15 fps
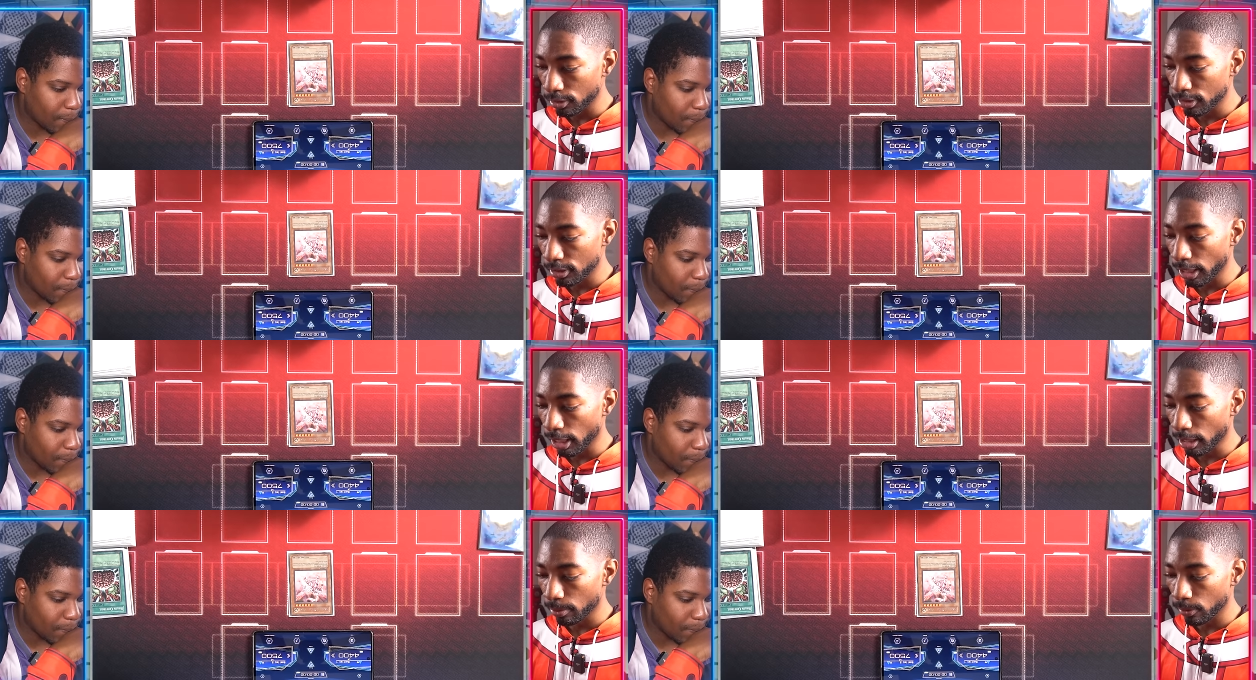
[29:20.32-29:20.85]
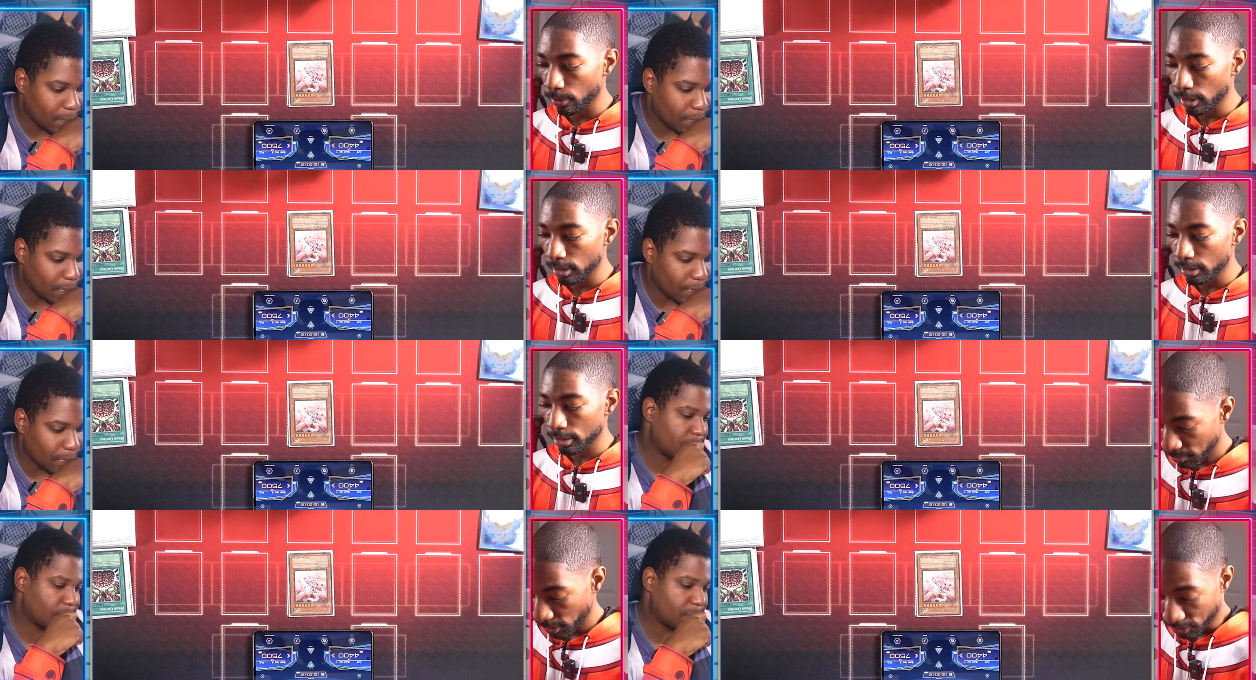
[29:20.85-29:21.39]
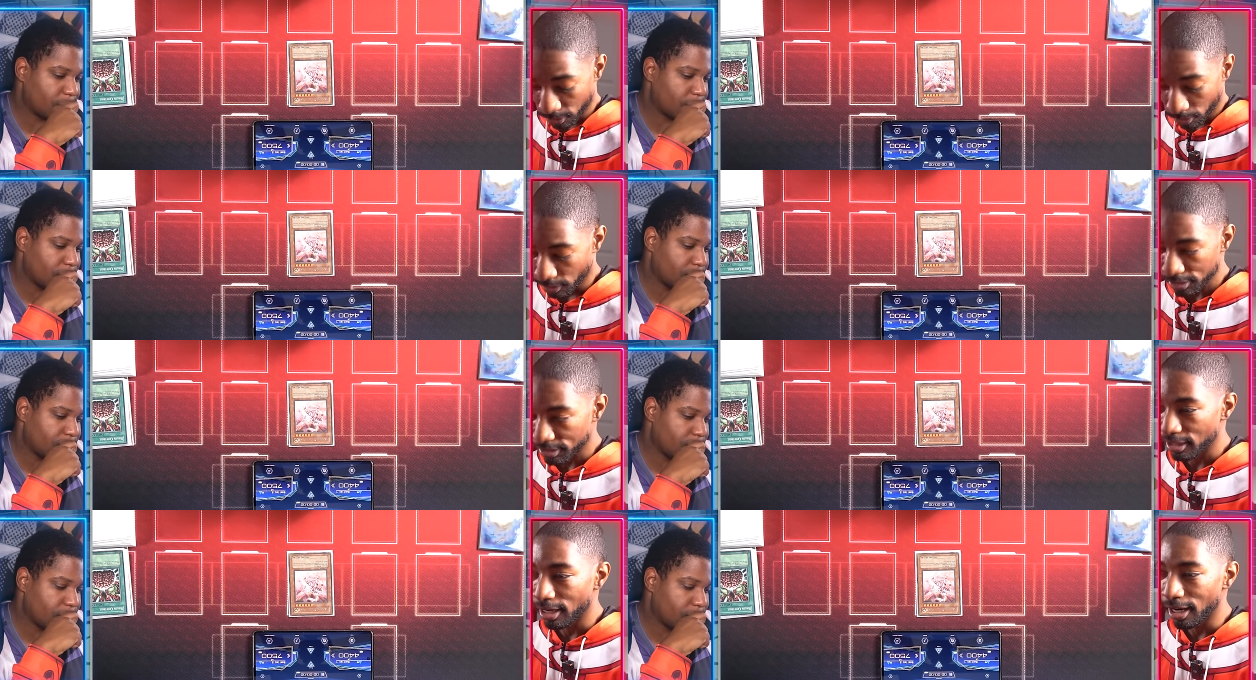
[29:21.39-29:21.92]
Speaker 1: attack points. That's all
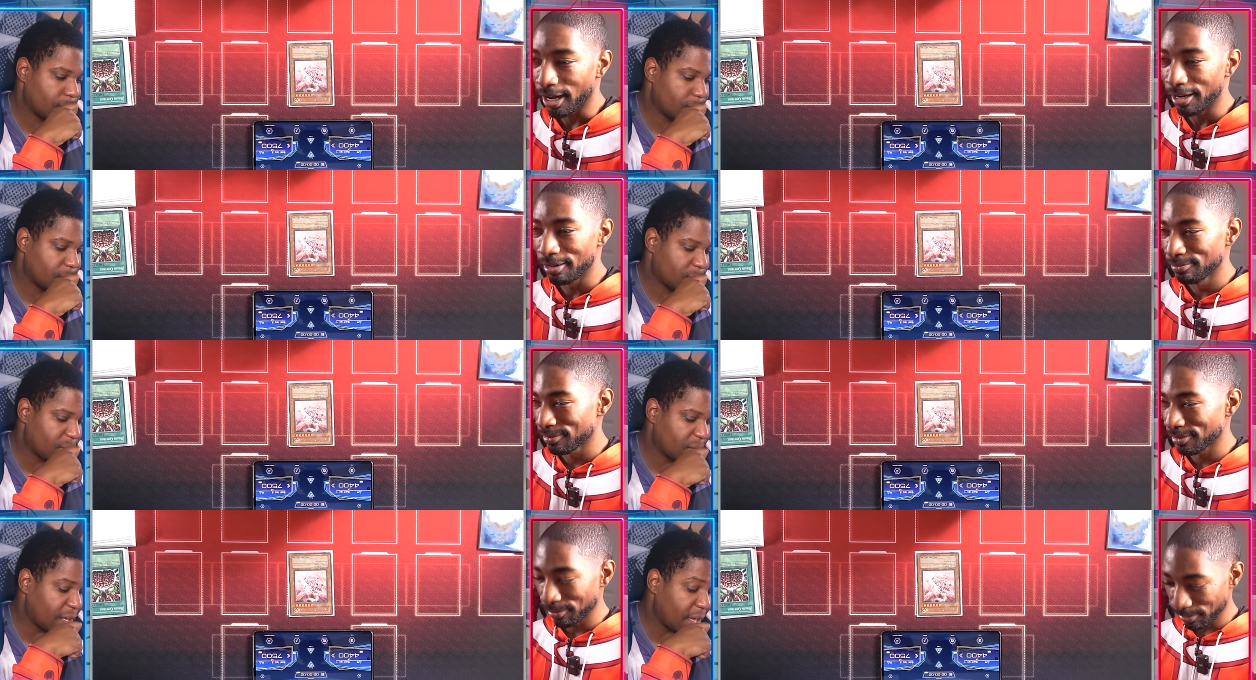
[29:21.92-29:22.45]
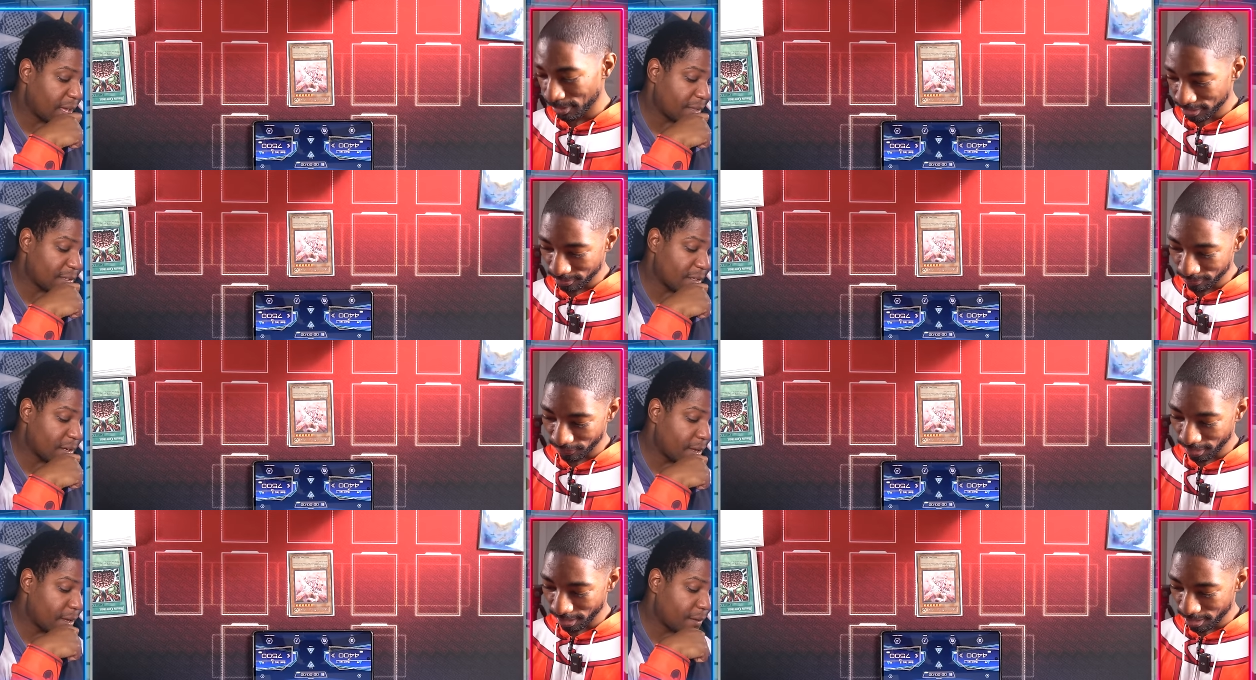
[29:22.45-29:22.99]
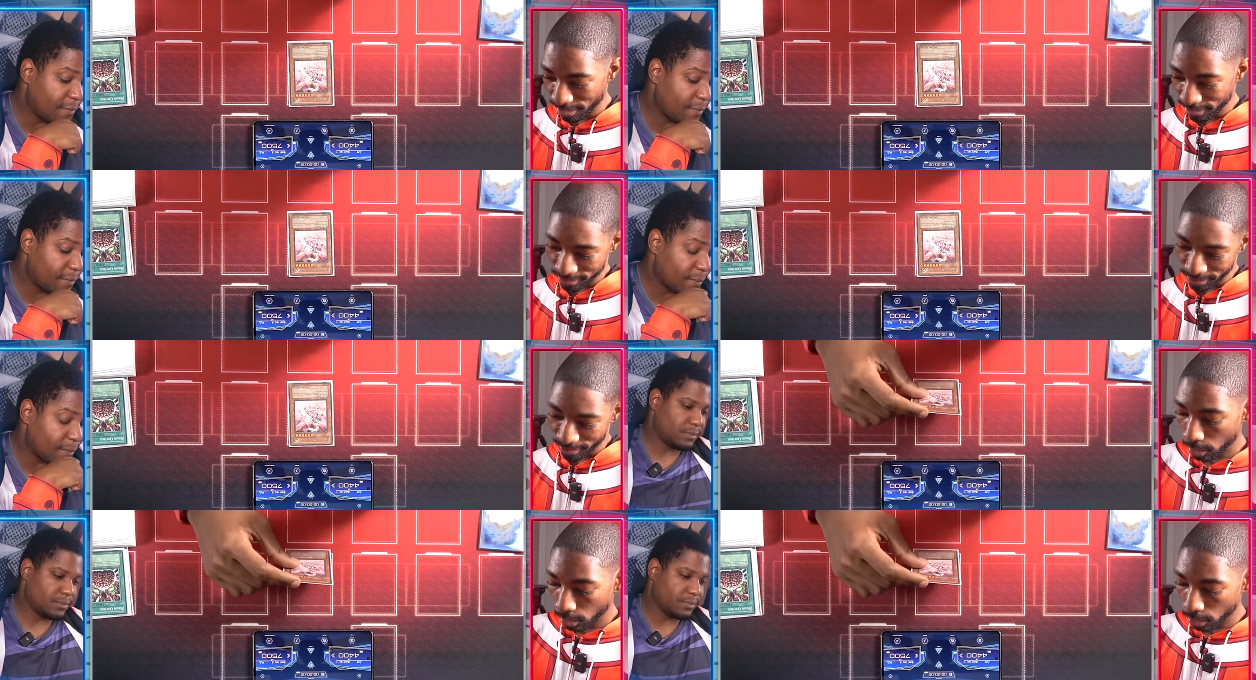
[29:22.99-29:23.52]
it's got. That's it's a enough. fairy,
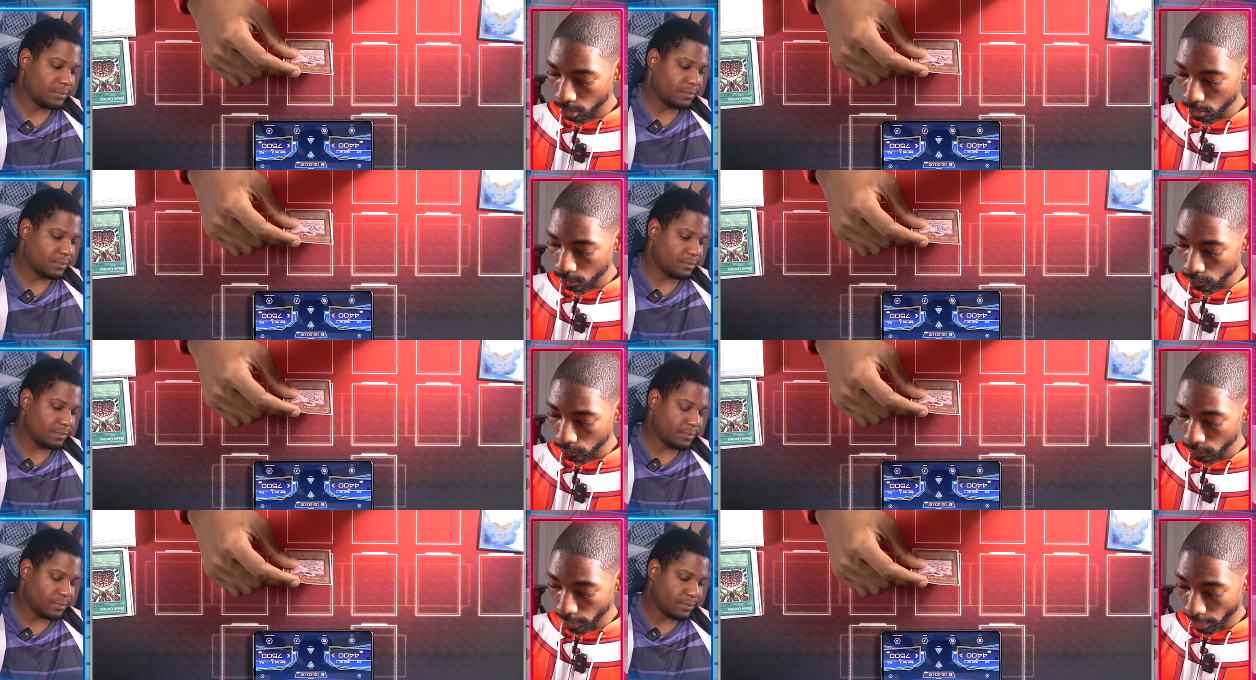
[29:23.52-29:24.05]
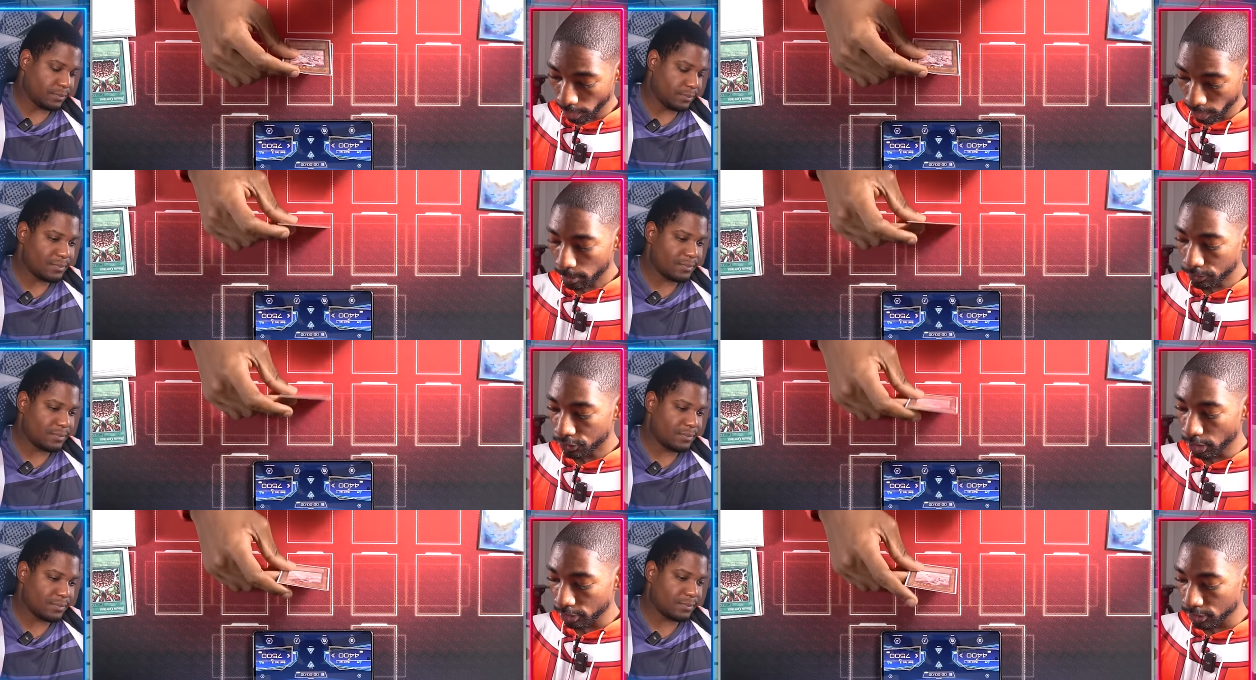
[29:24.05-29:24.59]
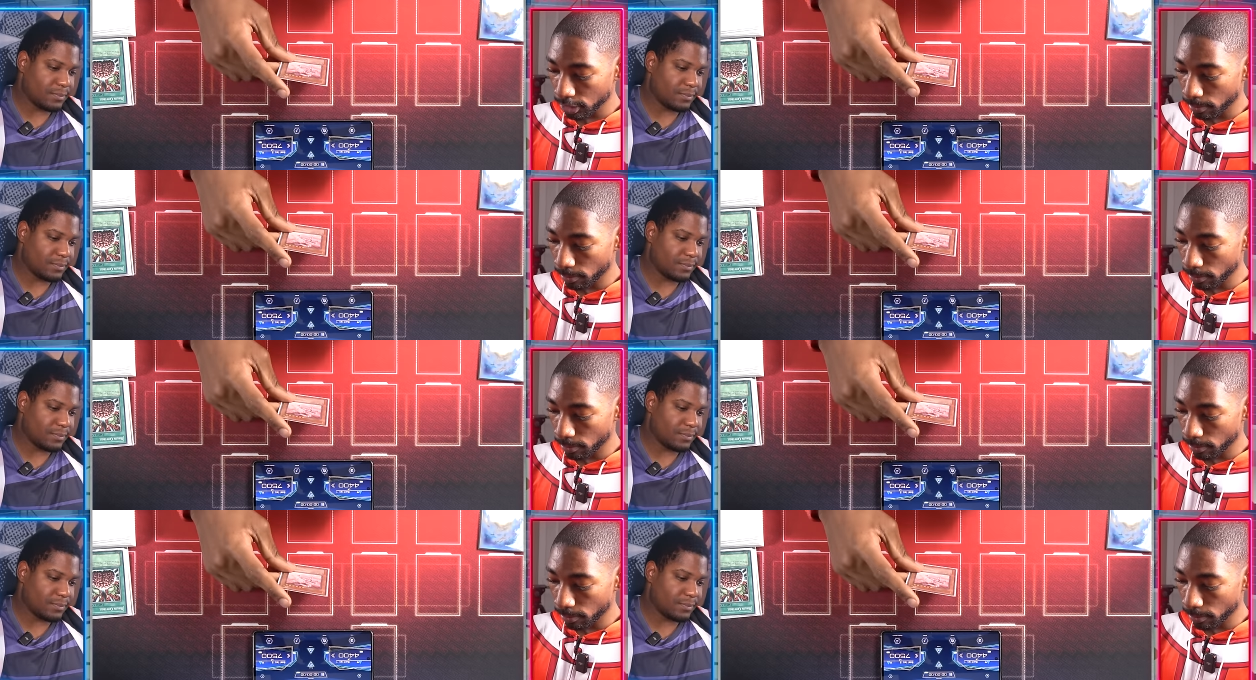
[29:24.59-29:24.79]
so. All right. Majestic